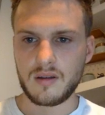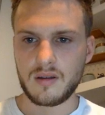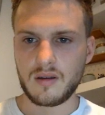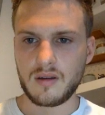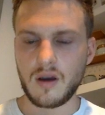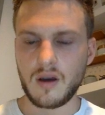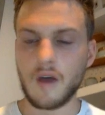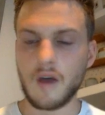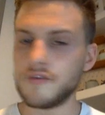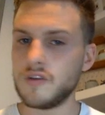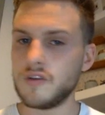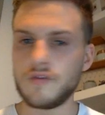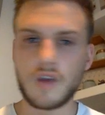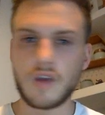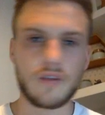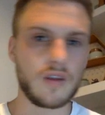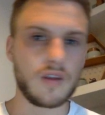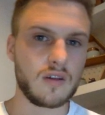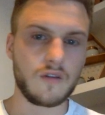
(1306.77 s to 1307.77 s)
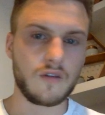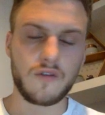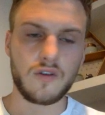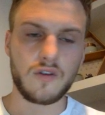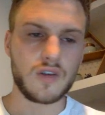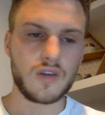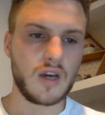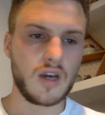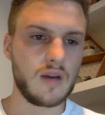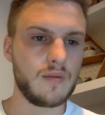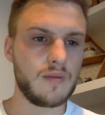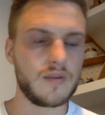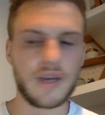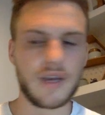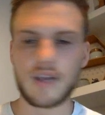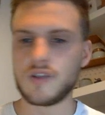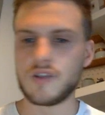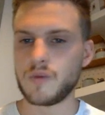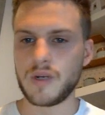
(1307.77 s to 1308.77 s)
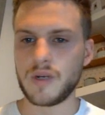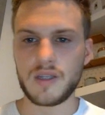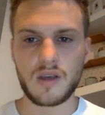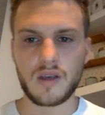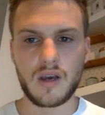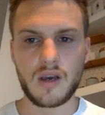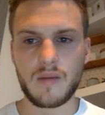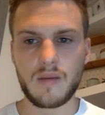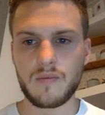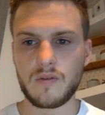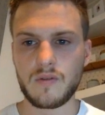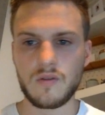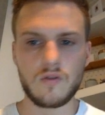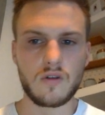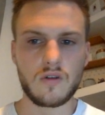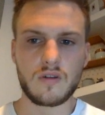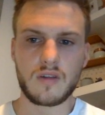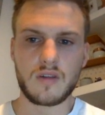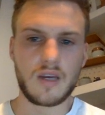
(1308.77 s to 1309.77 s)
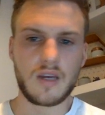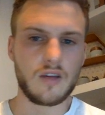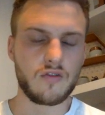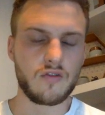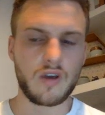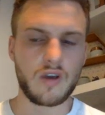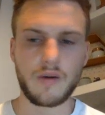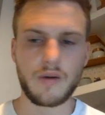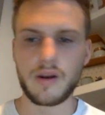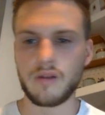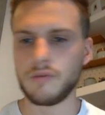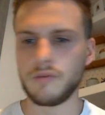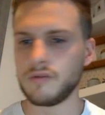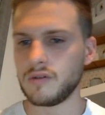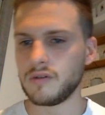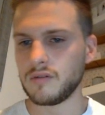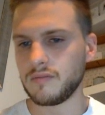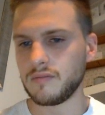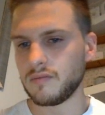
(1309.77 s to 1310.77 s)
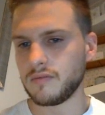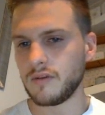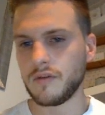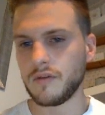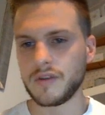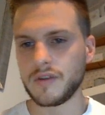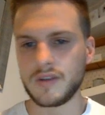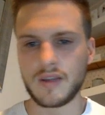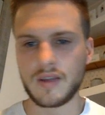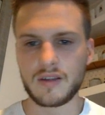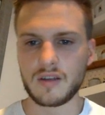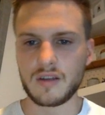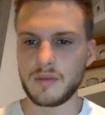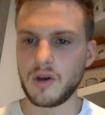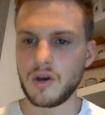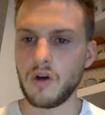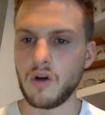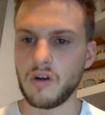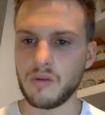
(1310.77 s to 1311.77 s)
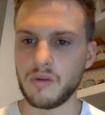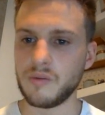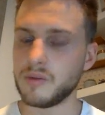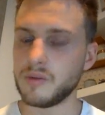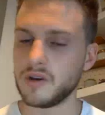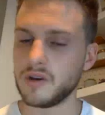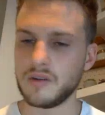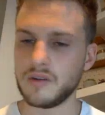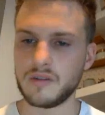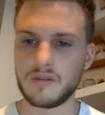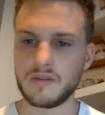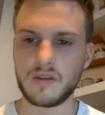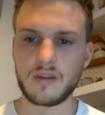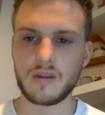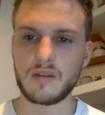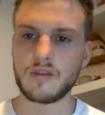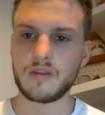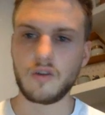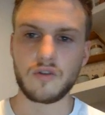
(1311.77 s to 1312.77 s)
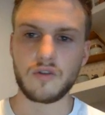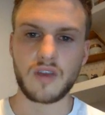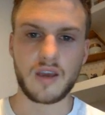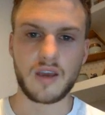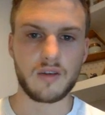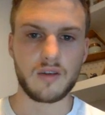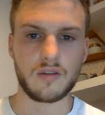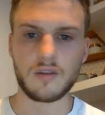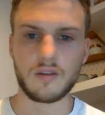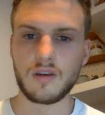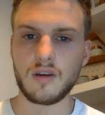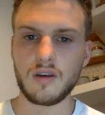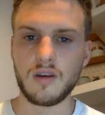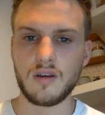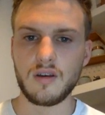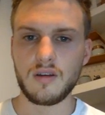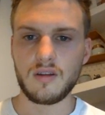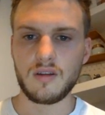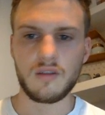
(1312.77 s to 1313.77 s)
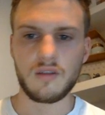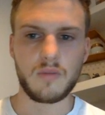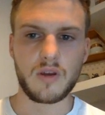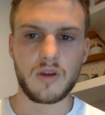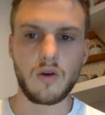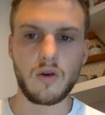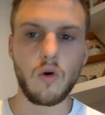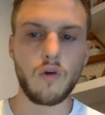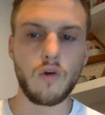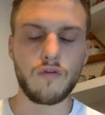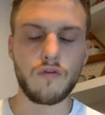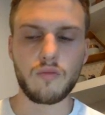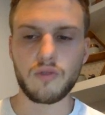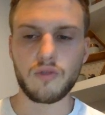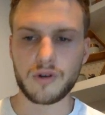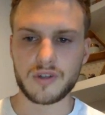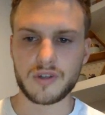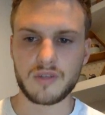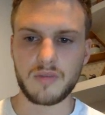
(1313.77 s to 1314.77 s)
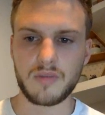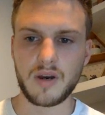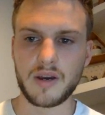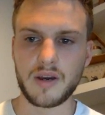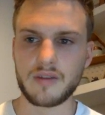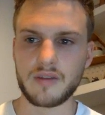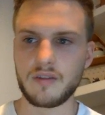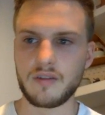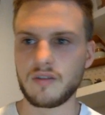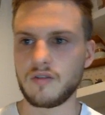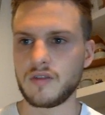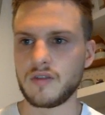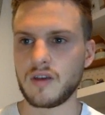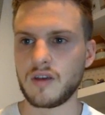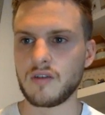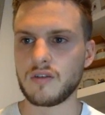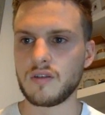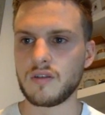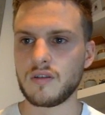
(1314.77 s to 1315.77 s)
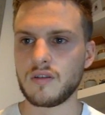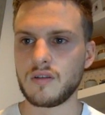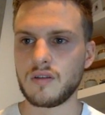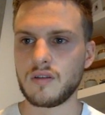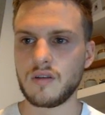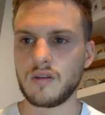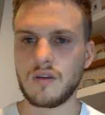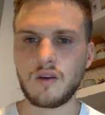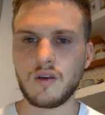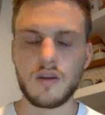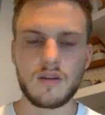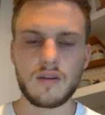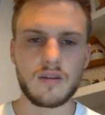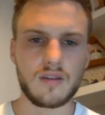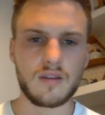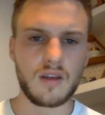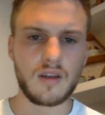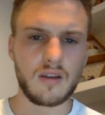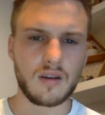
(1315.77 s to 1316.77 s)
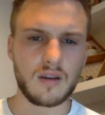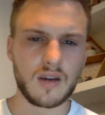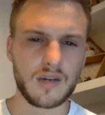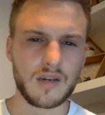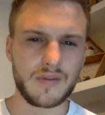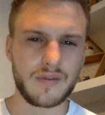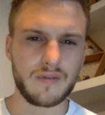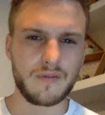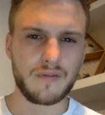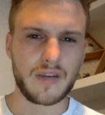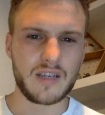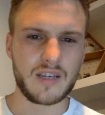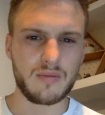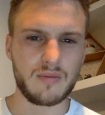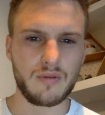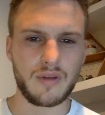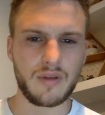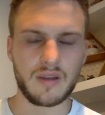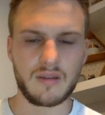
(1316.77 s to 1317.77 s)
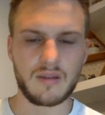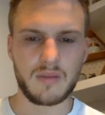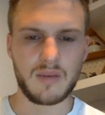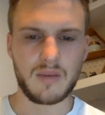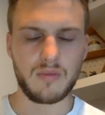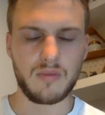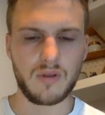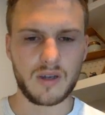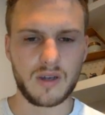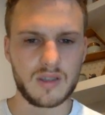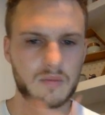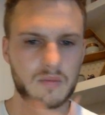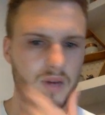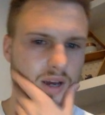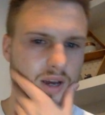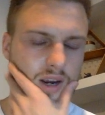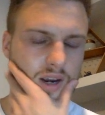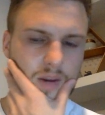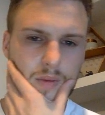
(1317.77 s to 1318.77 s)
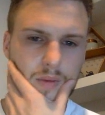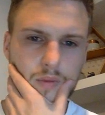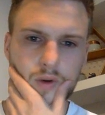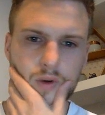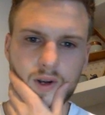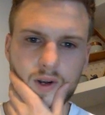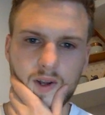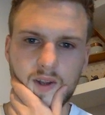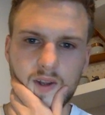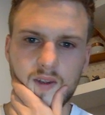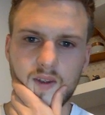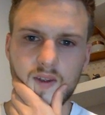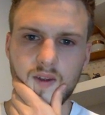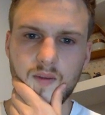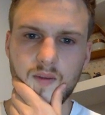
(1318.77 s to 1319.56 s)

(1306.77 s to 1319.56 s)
after you've done this a few times, 10, 20 times, you just see straight away, like, well, obviously that's going to be horrible because there's no sales. It'd be an awful product to buy because there's no sales. There's another kind of inflatable thing that people like to buy. I can't remember what it is,